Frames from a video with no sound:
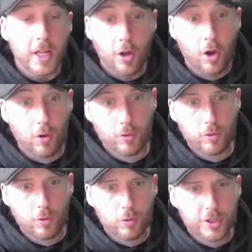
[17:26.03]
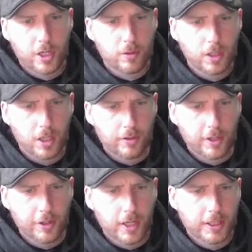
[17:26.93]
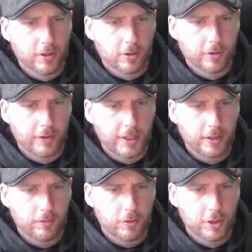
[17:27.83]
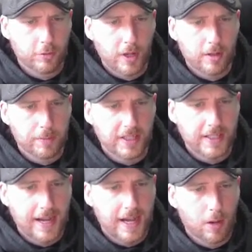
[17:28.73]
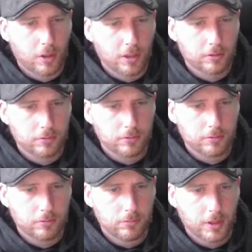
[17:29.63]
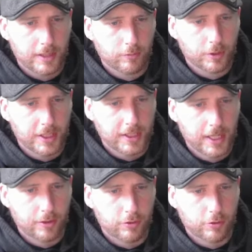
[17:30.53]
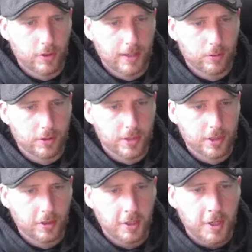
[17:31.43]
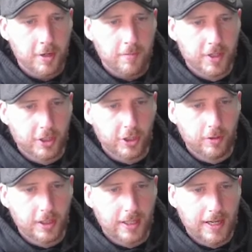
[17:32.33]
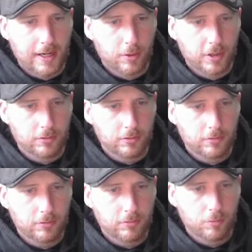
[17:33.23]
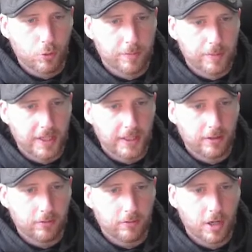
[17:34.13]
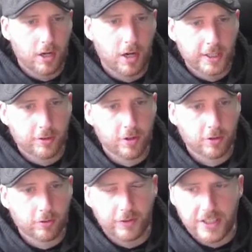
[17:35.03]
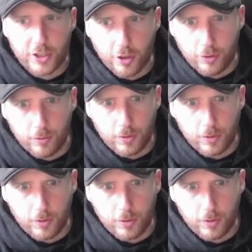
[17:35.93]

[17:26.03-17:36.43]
Or also, her other iconography could well be an owl. I really cannot draw owls, but a cute little owl would be her iconography too.